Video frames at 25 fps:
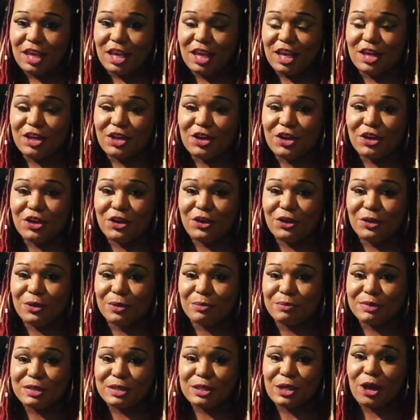and
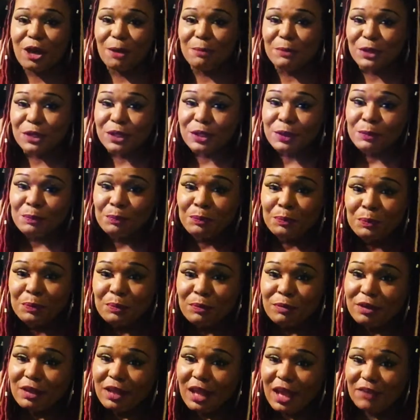Tommy,
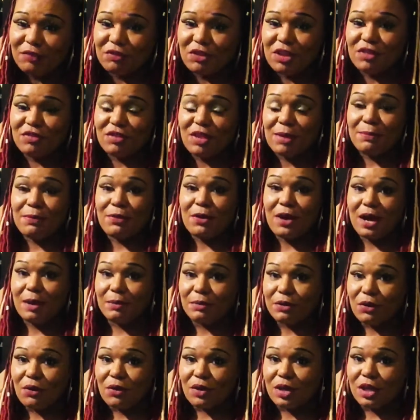I think they
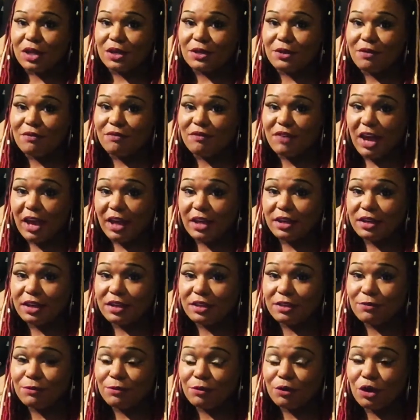probably gonna end up fighting
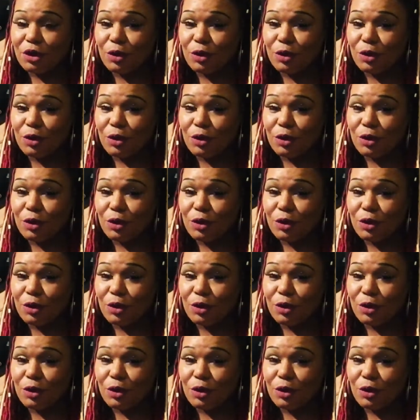at the